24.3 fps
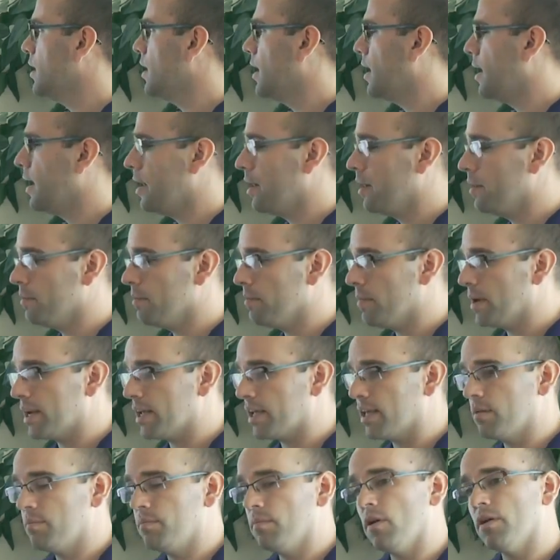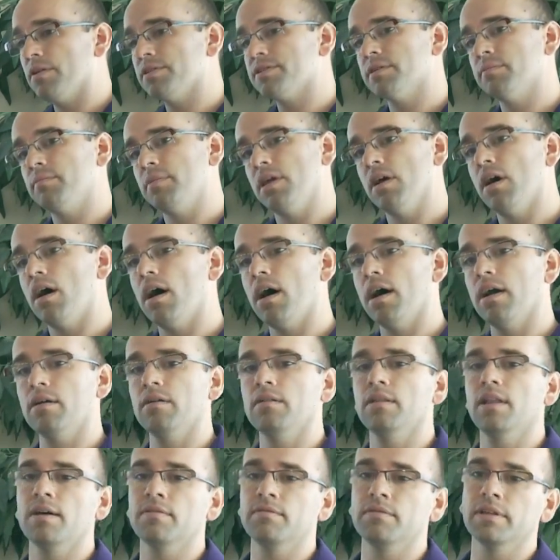But it can also be
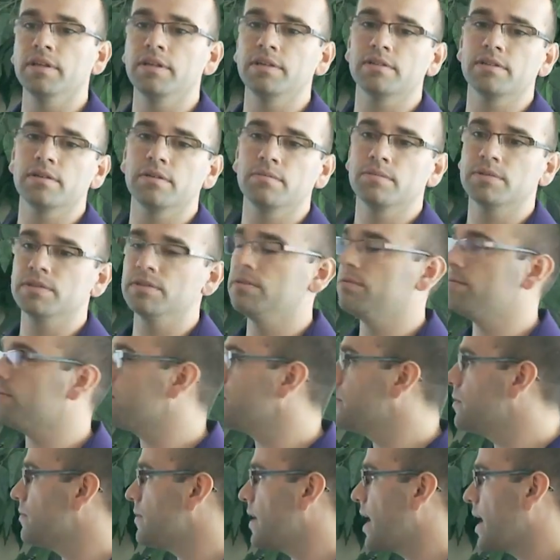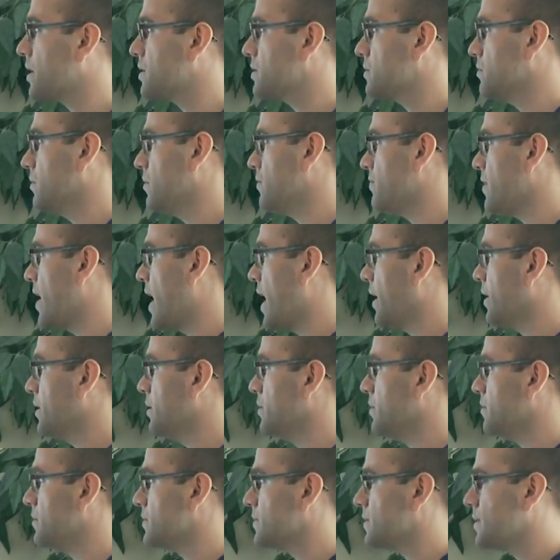higher level in terms of actual
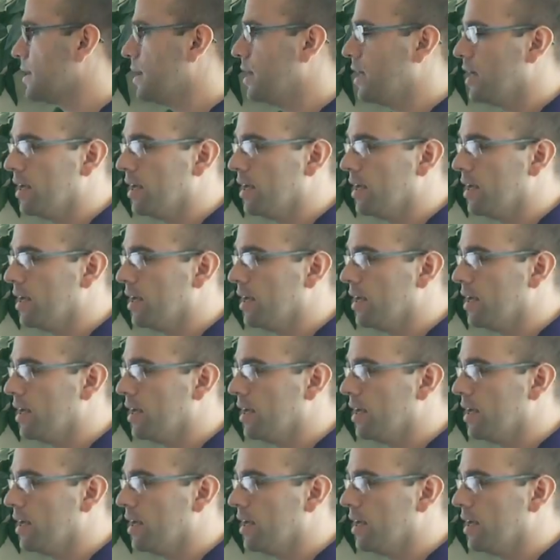values